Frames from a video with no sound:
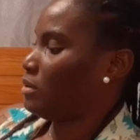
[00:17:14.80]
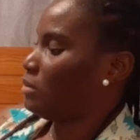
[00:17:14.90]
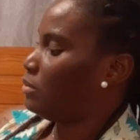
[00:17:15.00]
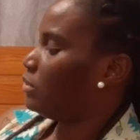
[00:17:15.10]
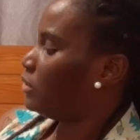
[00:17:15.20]

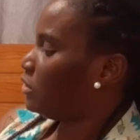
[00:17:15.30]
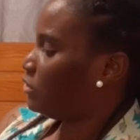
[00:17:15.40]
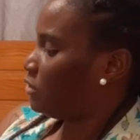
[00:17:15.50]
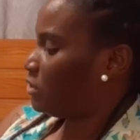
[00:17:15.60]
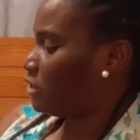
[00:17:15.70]
Put these
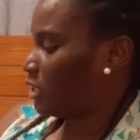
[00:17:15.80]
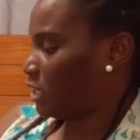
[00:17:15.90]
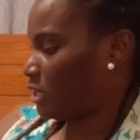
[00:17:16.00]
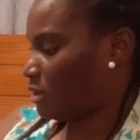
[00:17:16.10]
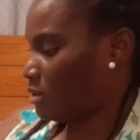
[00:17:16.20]
sheets
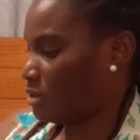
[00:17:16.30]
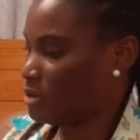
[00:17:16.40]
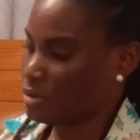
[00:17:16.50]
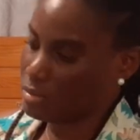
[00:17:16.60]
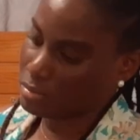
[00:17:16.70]
in.
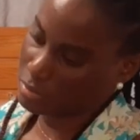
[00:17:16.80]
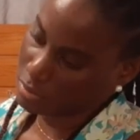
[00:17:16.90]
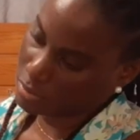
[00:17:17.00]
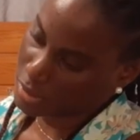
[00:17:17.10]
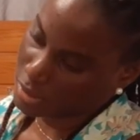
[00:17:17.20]

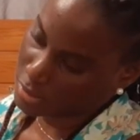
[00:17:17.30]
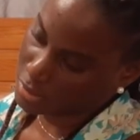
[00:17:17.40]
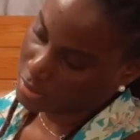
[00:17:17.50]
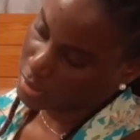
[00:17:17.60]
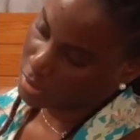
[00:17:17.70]
Oh, I didn't
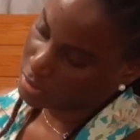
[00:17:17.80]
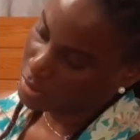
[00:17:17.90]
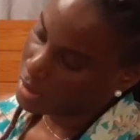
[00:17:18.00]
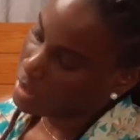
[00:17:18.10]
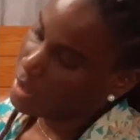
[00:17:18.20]
see this.
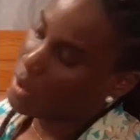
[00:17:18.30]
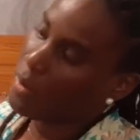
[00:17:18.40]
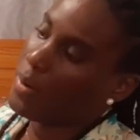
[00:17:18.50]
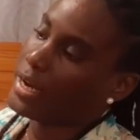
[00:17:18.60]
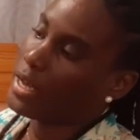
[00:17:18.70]

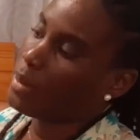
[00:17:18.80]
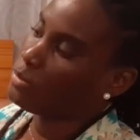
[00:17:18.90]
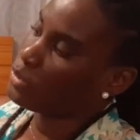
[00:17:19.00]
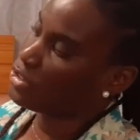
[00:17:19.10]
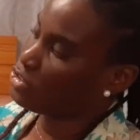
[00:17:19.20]
Oh, and it
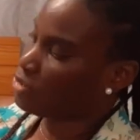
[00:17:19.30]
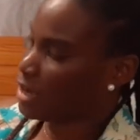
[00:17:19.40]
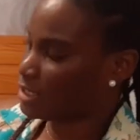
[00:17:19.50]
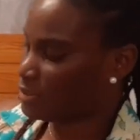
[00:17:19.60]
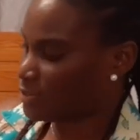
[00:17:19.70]
comes with
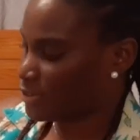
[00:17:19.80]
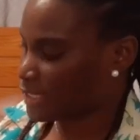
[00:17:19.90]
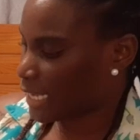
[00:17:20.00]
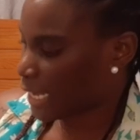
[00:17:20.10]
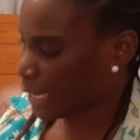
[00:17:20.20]
transfer
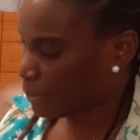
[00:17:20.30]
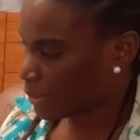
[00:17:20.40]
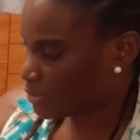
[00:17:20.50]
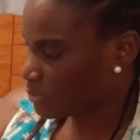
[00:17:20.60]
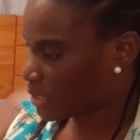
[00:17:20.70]
tape
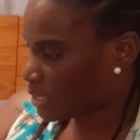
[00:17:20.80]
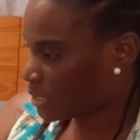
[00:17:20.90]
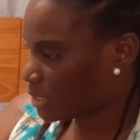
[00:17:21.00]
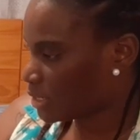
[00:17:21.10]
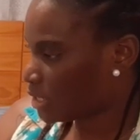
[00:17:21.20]
as well.
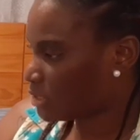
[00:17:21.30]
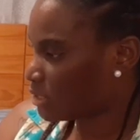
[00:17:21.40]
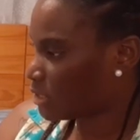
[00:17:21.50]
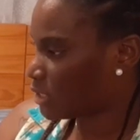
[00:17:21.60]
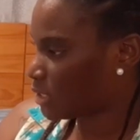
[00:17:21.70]
That's
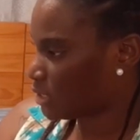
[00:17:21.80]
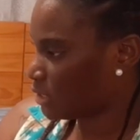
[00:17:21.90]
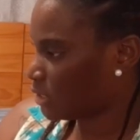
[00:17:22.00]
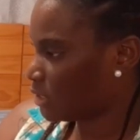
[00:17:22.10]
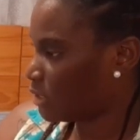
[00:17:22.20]

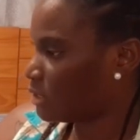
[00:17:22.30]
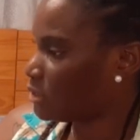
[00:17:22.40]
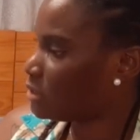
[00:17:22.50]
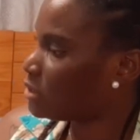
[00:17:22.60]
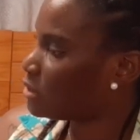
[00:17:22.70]

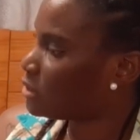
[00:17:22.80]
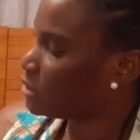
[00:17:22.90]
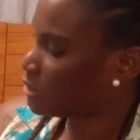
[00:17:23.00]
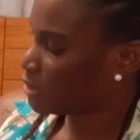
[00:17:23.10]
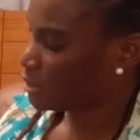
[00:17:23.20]
nice.
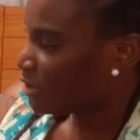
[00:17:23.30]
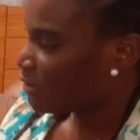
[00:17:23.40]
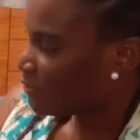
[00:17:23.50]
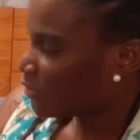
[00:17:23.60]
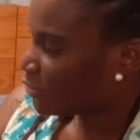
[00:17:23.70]

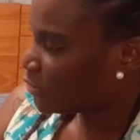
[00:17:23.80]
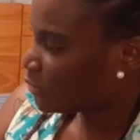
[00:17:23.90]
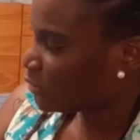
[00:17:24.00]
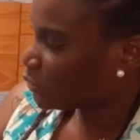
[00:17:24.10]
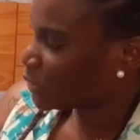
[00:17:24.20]
For
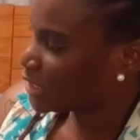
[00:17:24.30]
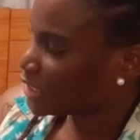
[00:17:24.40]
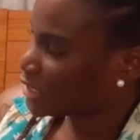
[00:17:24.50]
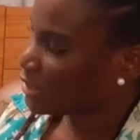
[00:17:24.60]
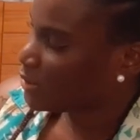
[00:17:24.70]
use with
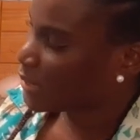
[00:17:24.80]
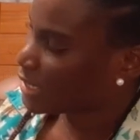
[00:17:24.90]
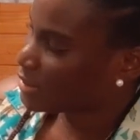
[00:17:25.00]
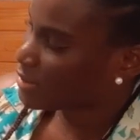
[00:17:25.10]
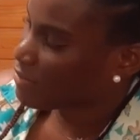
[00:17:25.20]

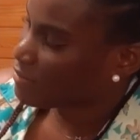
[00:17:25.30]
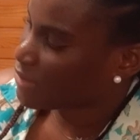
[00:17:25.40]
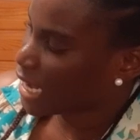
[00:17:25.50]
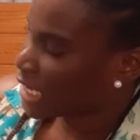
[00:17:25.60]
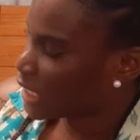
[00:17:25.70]
silhouette
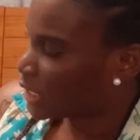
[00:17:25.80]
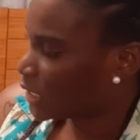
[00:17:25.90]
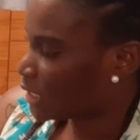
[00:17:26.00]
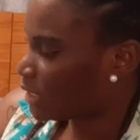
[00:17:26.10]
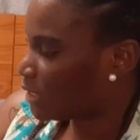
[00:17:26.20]
vinyl.